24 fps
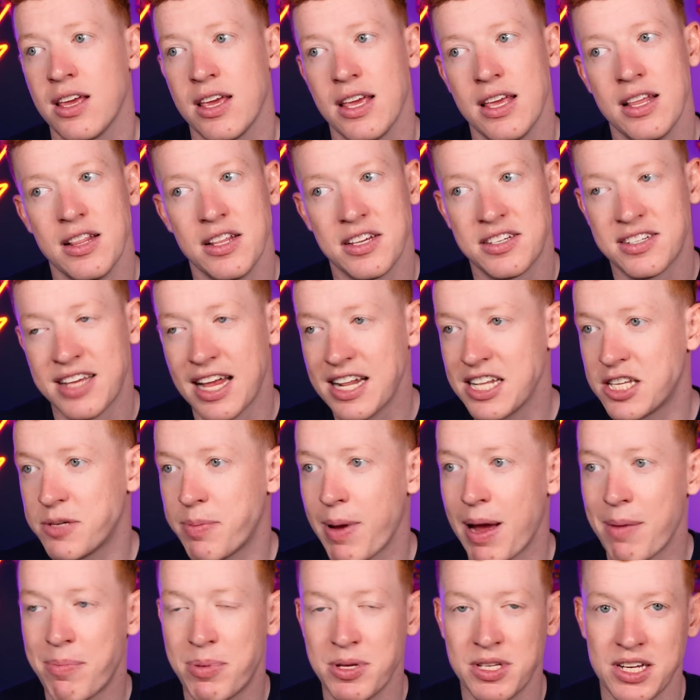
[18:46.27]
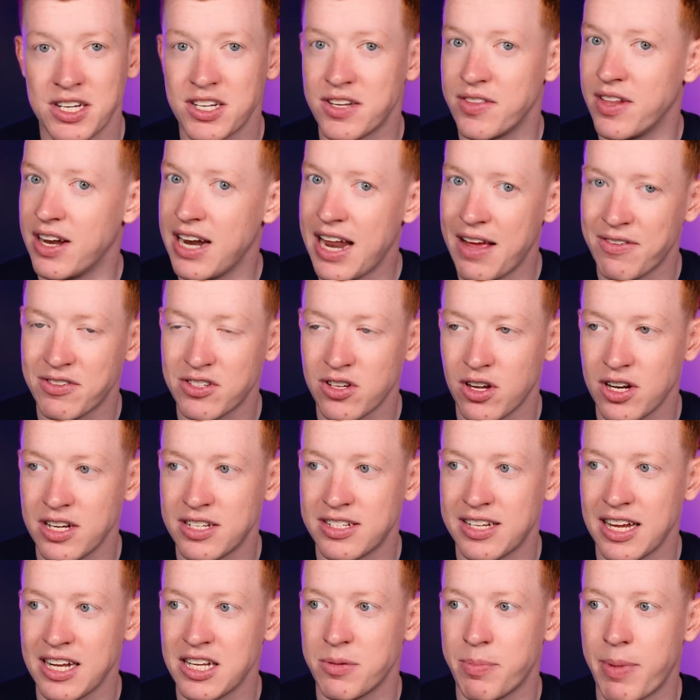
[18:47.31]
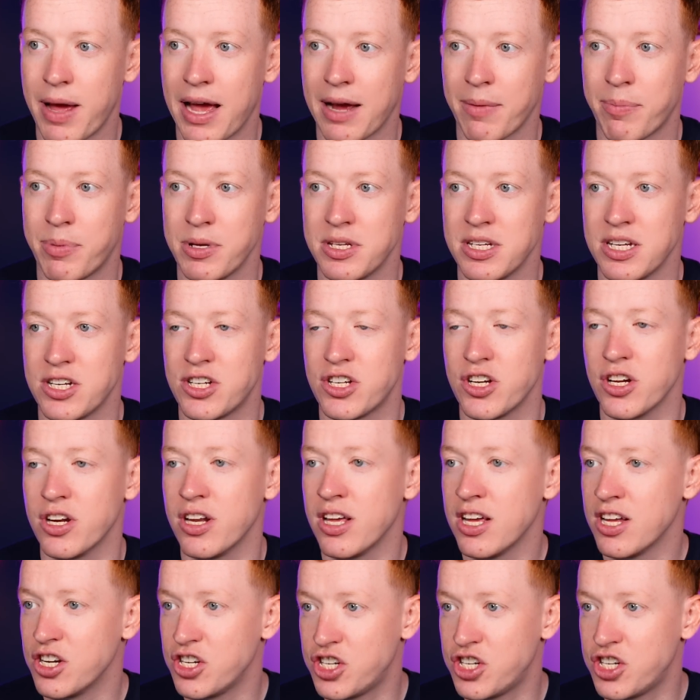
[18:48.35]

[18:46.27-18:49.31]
in the centre-back position, the left-sided centre-back position,